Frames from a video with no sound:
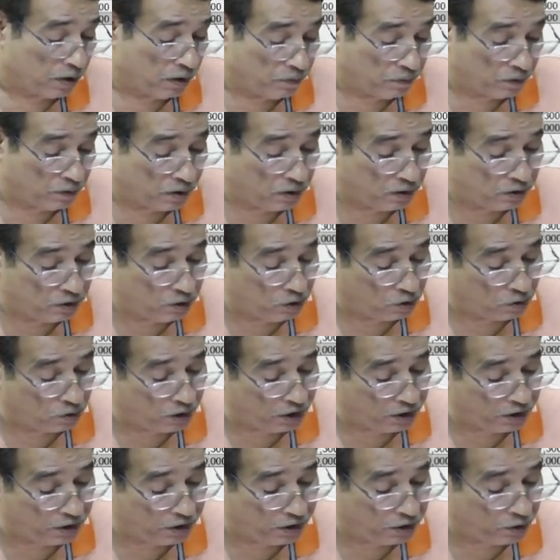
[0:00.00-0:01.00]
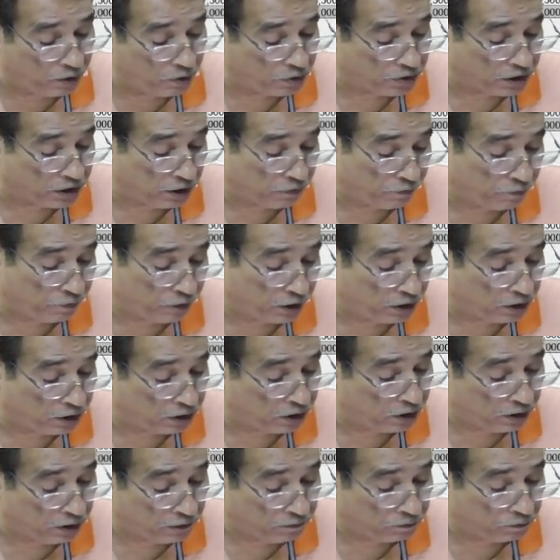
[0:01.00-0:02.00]
You can reduce it further.
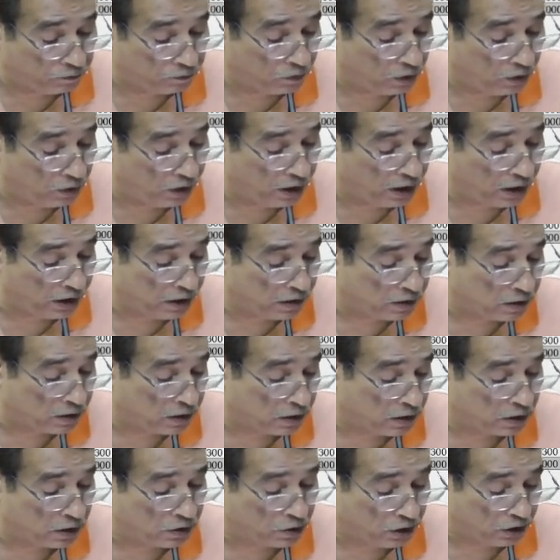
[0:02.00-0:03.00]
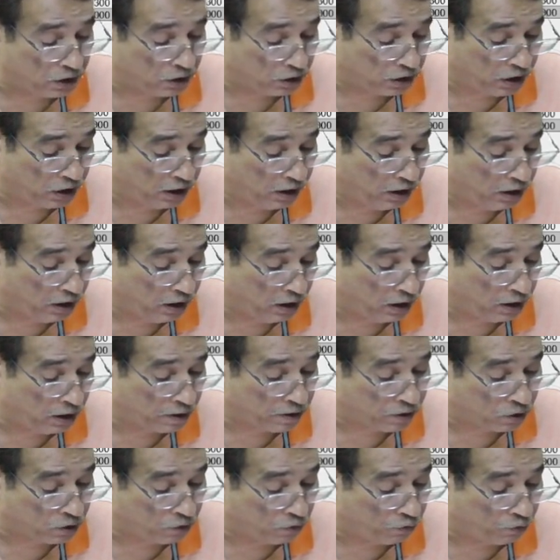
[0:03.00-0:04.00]
That is
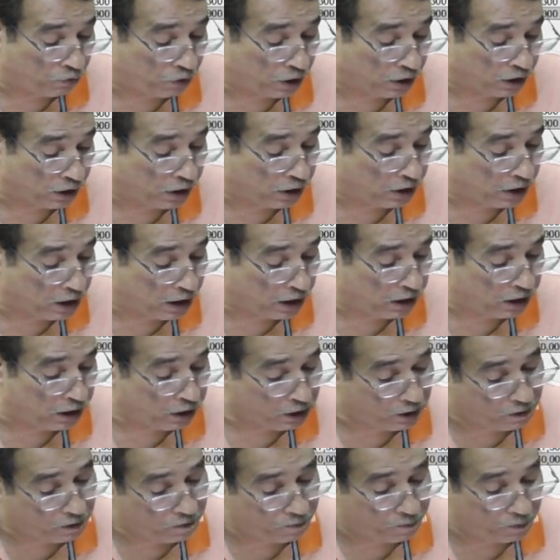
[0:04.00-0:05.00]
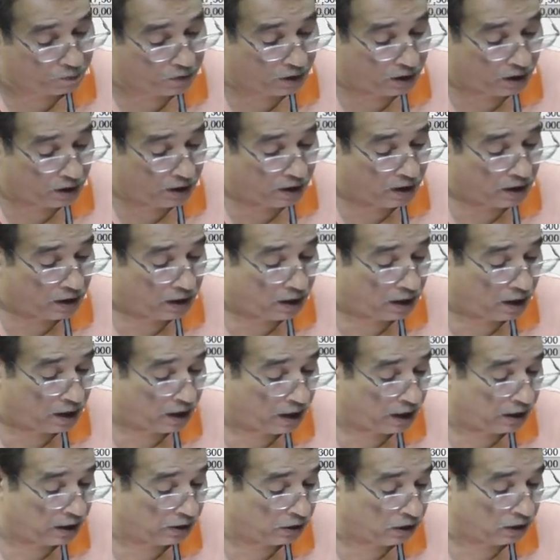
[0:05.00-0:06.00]
63:49.
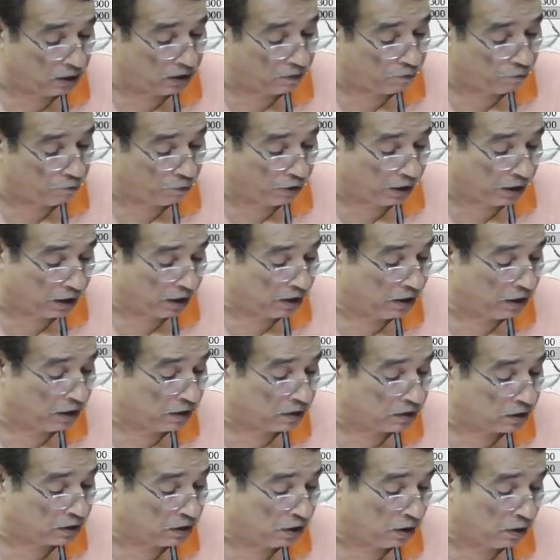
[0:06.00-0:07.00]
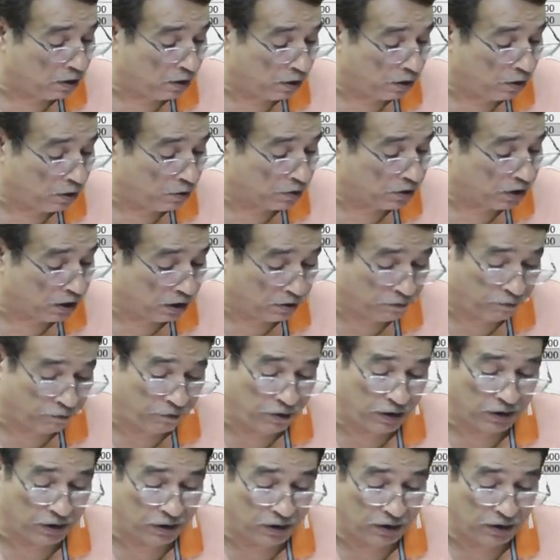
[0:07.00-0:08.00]
I think we can still reduce it further.